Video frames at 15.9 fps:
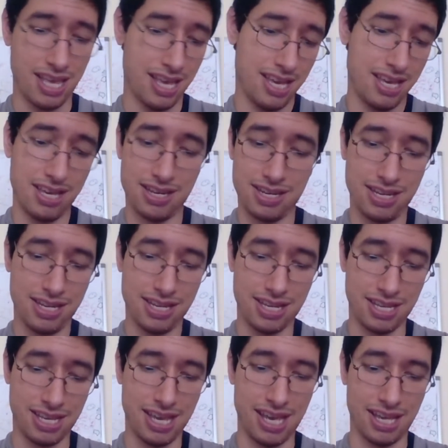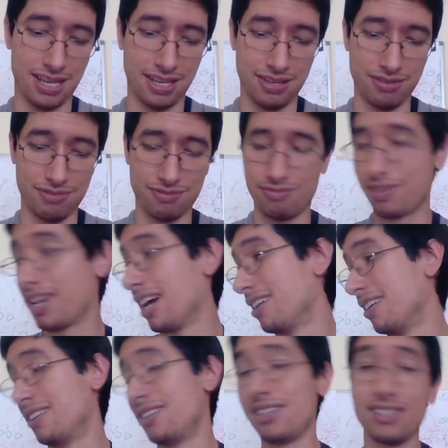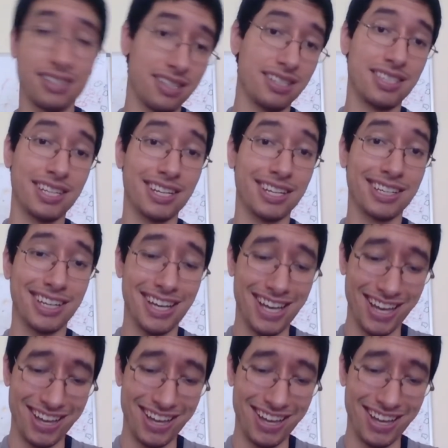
And yeah, we got dishes in the sink.